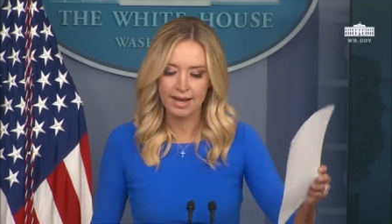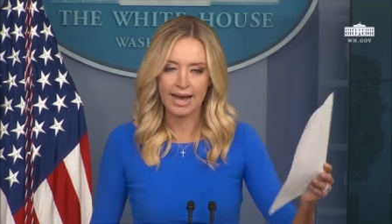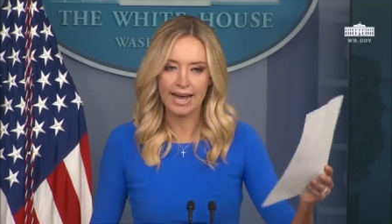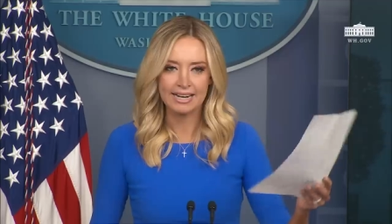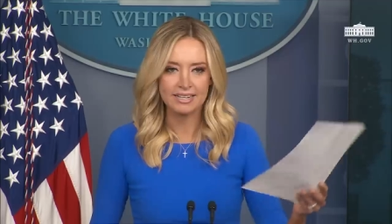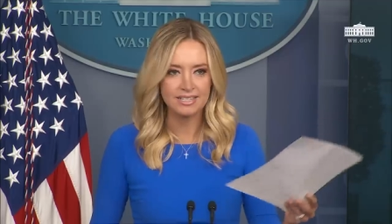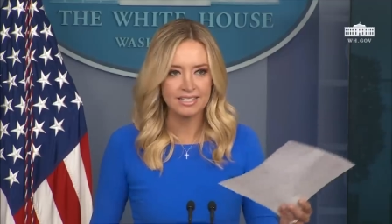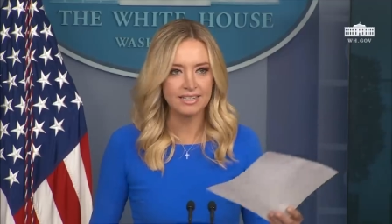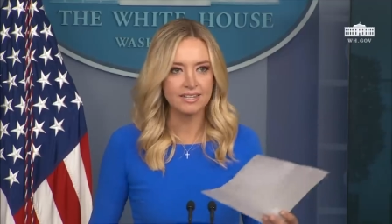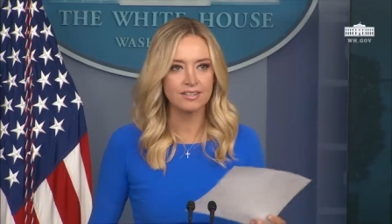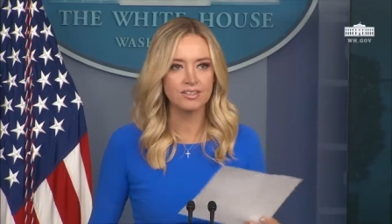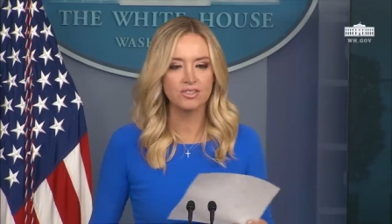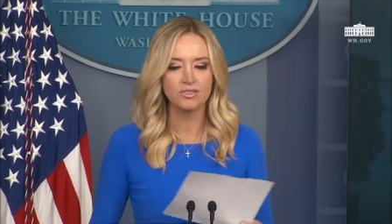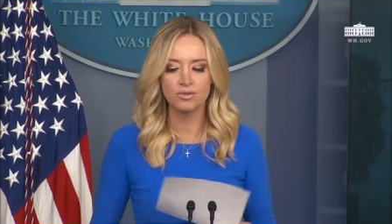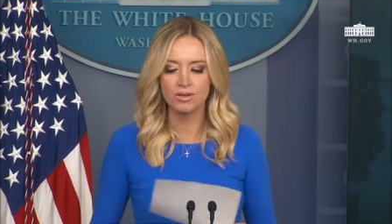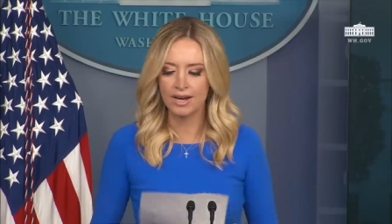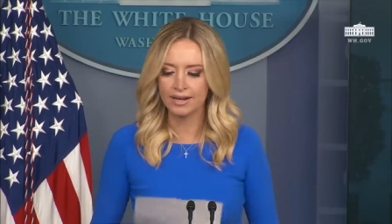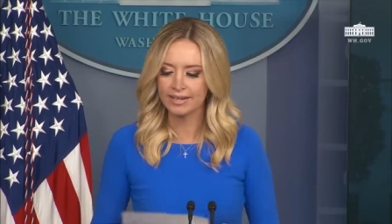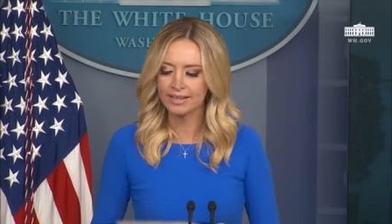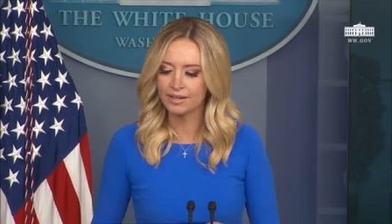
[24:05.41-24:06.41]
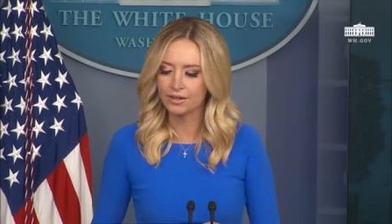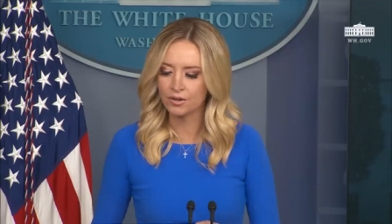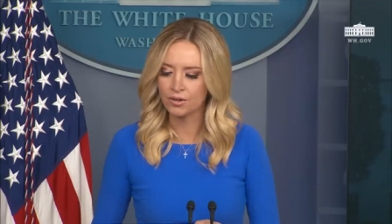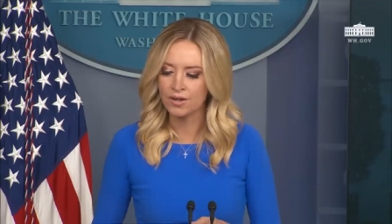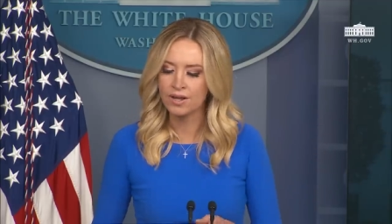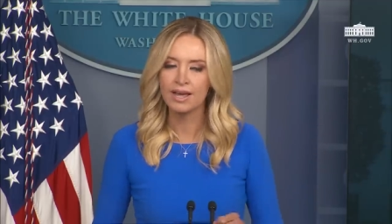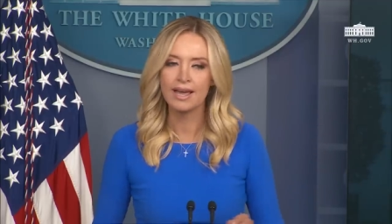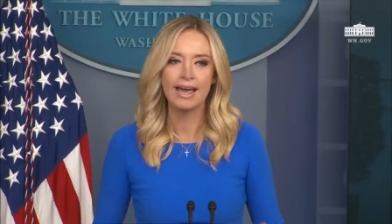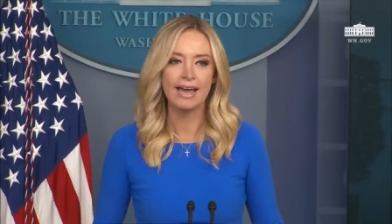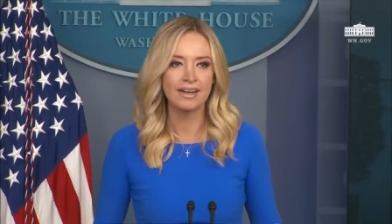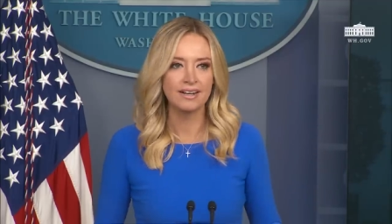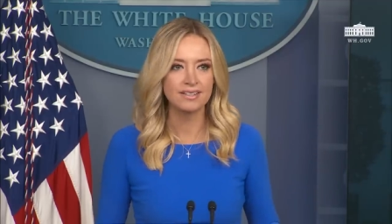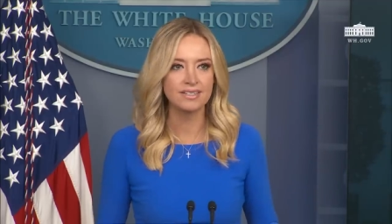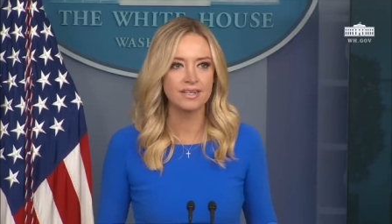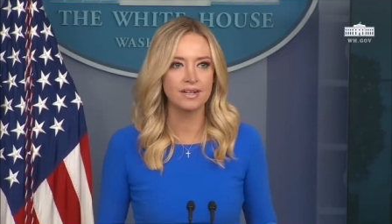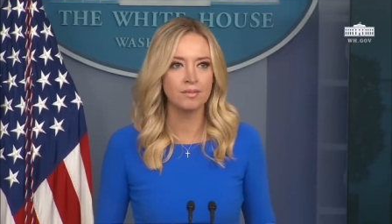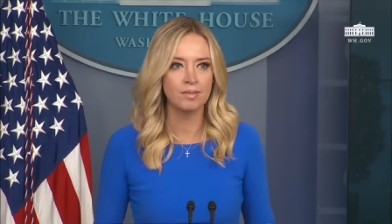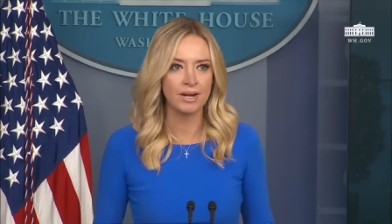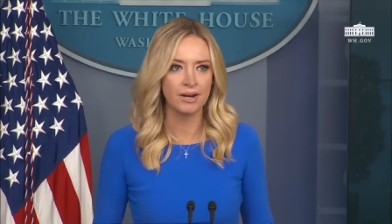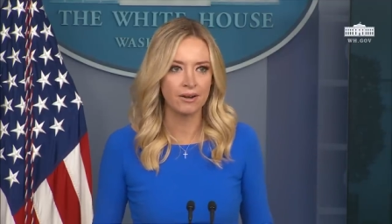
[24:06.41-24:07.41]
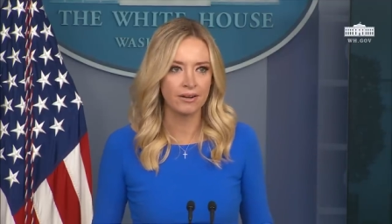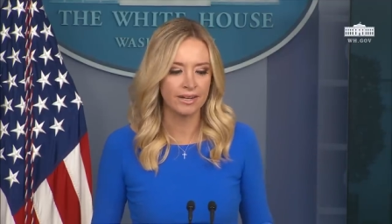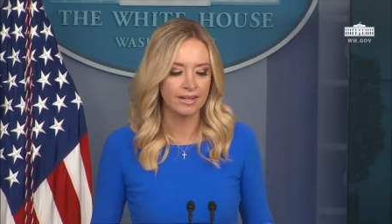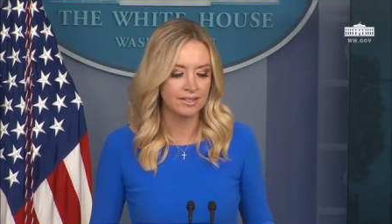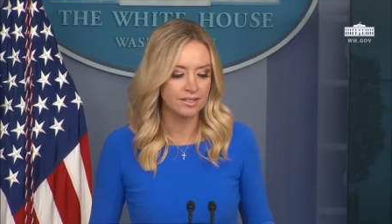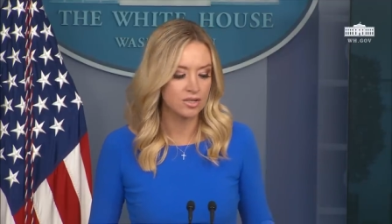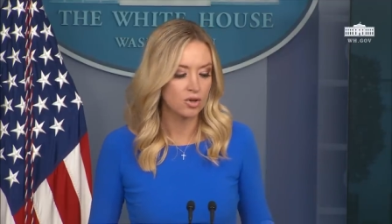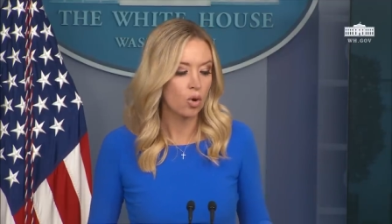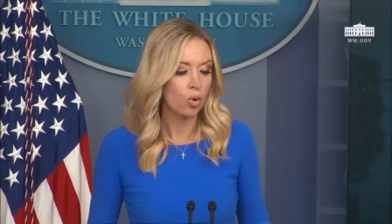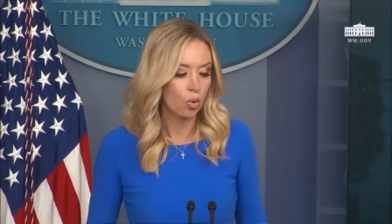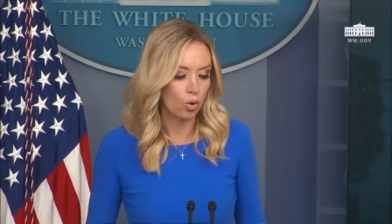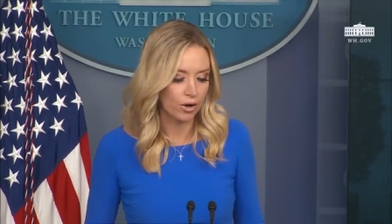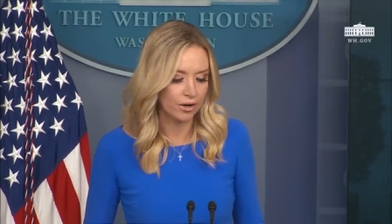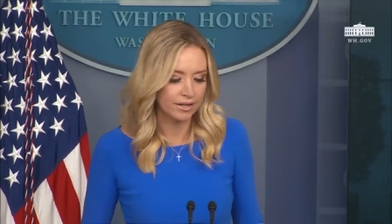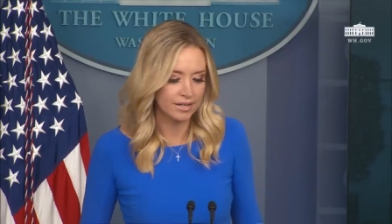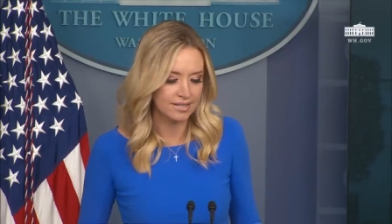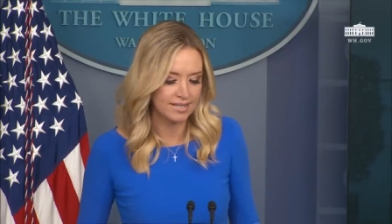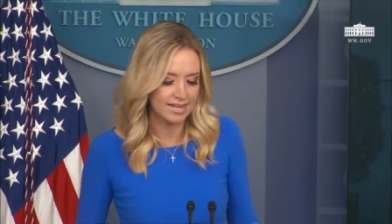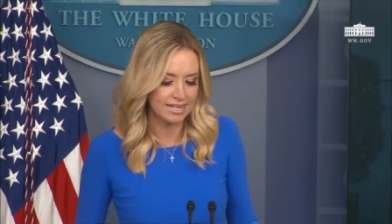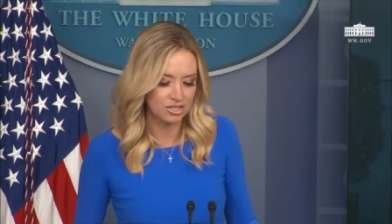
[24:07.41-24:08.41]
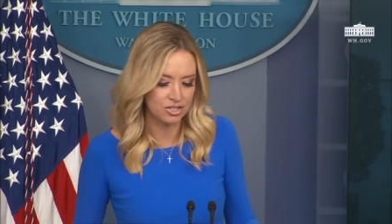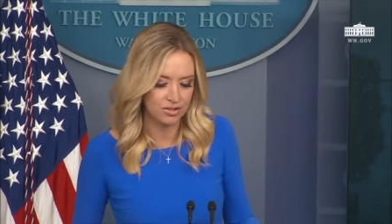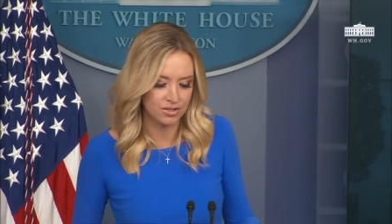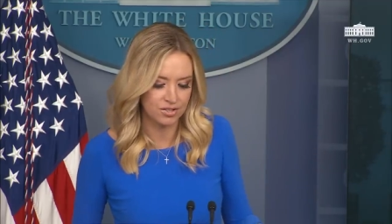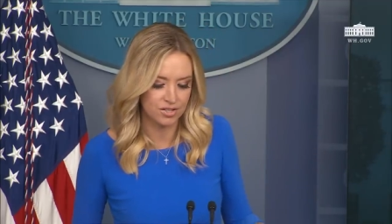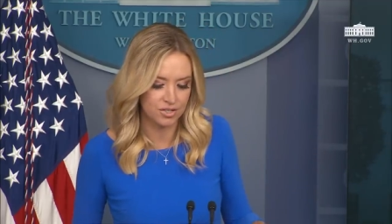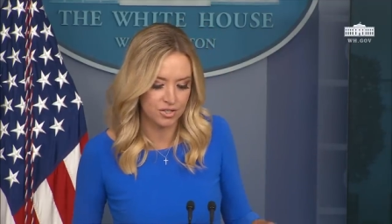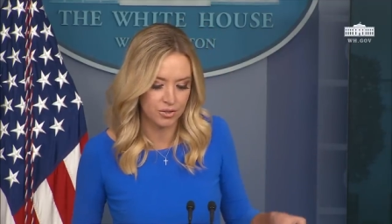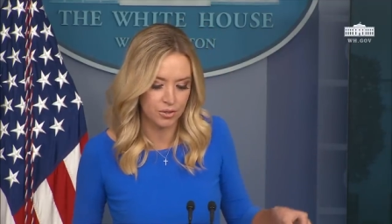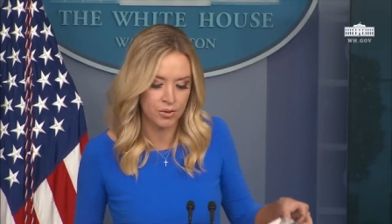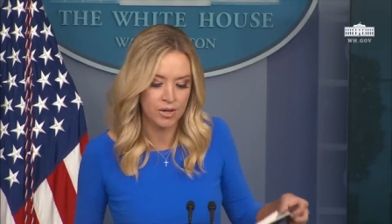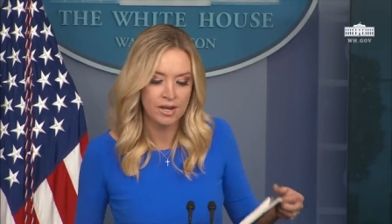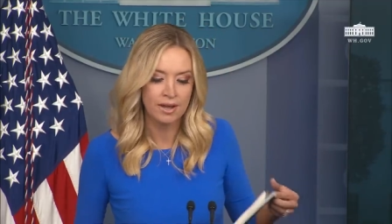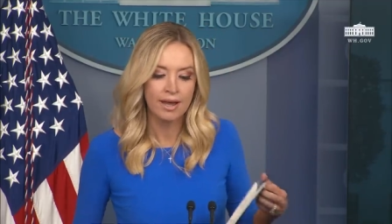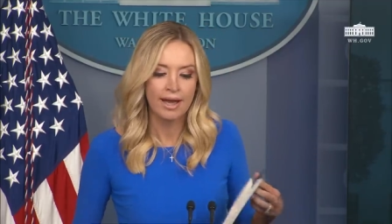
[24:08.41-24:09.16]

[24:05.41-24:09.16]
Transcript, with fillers: ideas do not kill innocent Americans, organizations do.